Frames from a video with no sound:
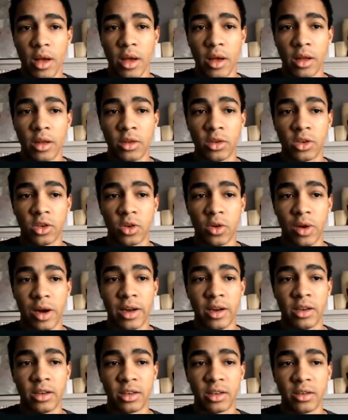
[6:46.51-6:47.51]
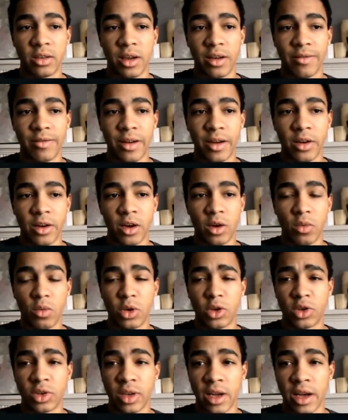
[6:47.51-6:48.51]
And so I found out
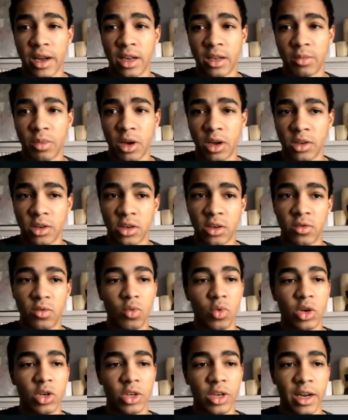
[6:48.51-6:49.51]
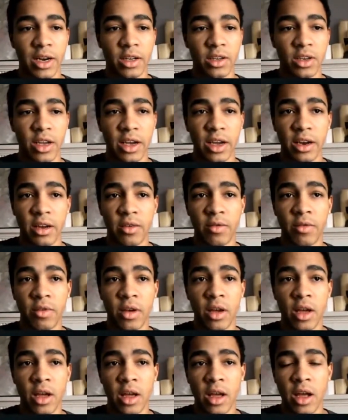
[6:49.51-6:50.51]
which side is positive, which side is negative,
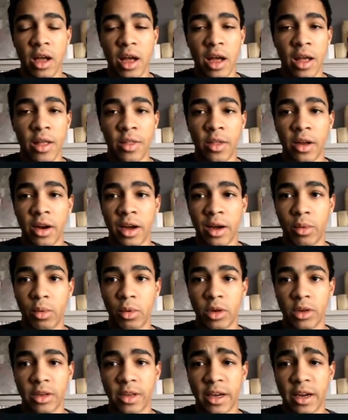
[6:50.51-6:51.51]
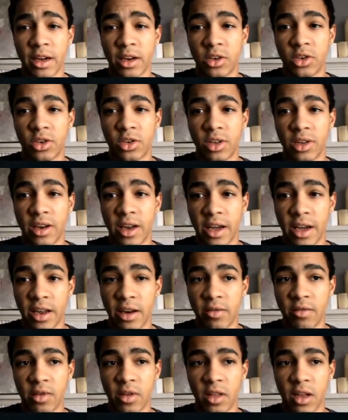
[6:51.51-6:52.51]
and then I will attach the
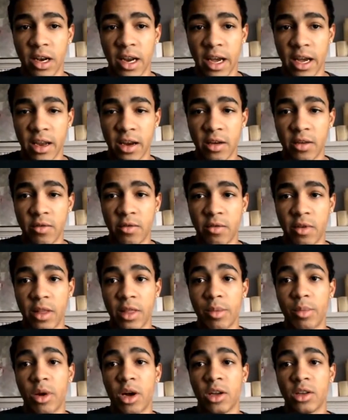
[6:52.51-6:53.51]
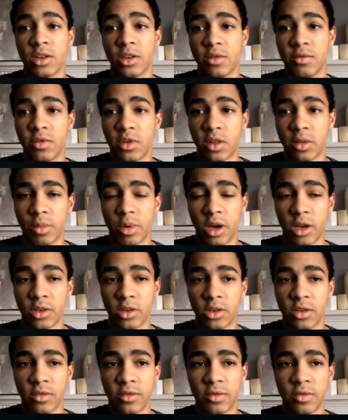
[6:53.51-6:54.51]
negative to the negative and the positive to the
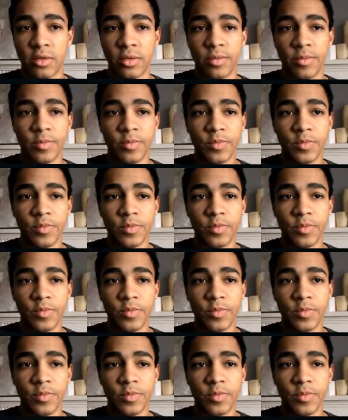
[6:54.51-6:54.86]
positive